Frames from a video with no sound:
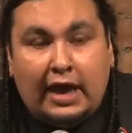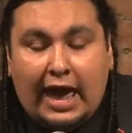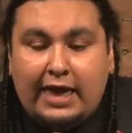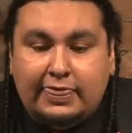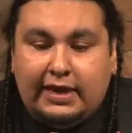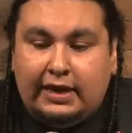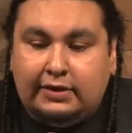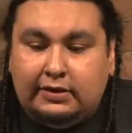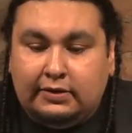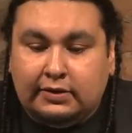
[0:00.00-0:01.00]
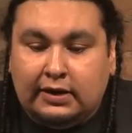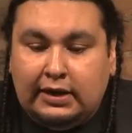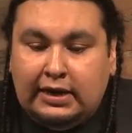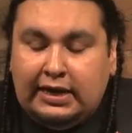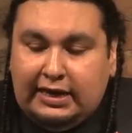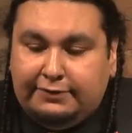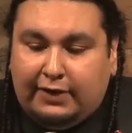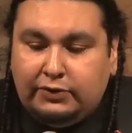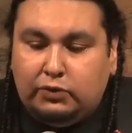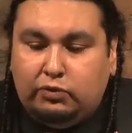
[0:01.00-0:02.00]
And then he
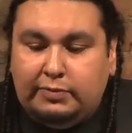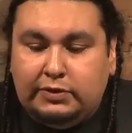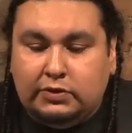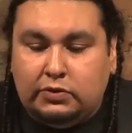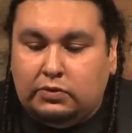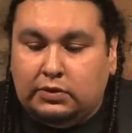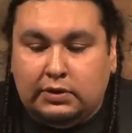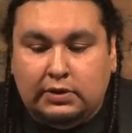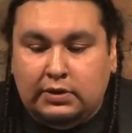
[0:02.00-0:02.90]
found a woman who